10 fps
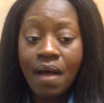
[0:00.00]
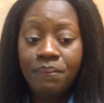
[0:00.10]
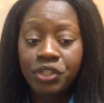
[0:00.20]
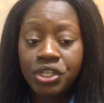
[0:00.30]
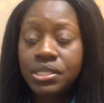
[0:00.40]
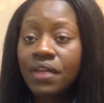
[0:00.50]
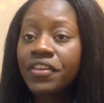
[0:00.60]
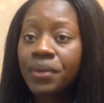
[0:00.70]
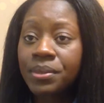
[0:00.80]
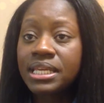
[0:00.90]
She saw
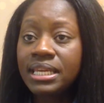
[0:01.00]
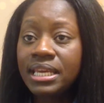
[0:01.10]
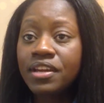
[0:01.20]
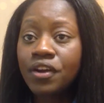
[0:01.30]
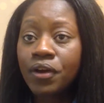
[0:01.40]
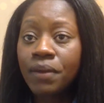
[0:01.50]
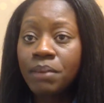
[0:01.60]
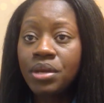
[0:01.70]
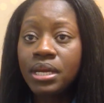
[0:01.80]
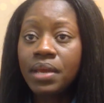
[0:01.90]
that there was a need in her
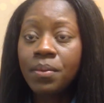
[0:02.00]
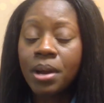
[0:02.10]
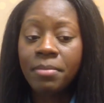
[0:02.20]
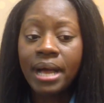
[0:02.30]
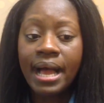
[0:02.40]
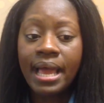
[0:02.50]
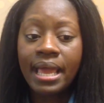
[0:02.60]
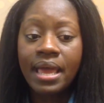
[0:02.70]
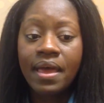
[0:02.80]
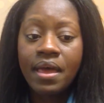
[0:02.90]
community whereby
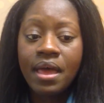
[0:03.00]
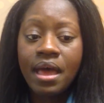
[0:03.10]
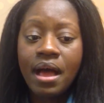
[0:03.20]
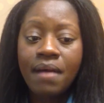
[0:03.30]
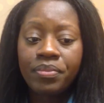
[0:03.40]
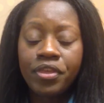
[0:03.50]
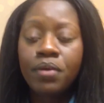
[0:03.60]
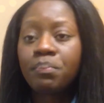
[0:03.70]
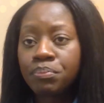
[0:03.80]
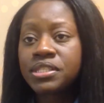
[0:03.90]

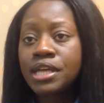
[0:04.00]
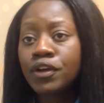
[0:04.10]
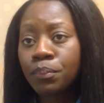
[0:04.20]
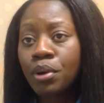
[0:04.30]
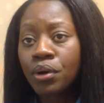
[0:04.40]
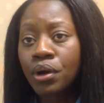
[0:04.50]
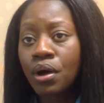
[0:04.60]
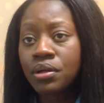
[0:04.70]
the standard protocol